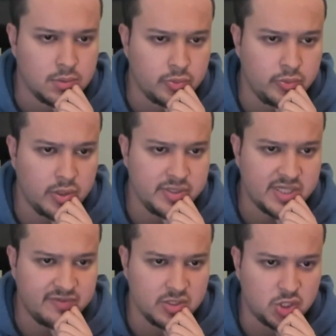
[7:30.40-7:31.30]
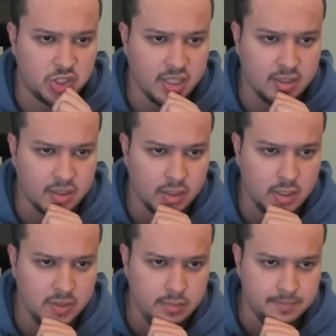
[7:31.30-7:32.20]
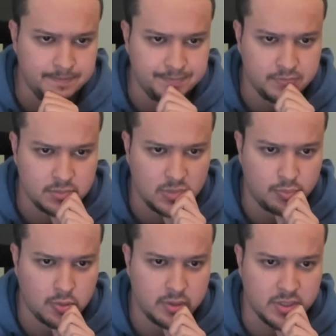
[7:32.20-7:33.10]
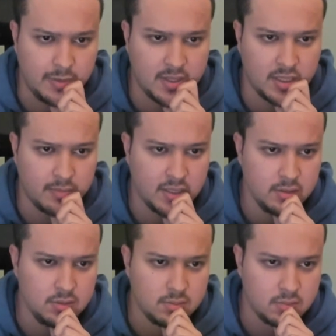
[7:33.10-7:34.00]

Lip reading: We always have this check that can come in. Important to keep that in mind.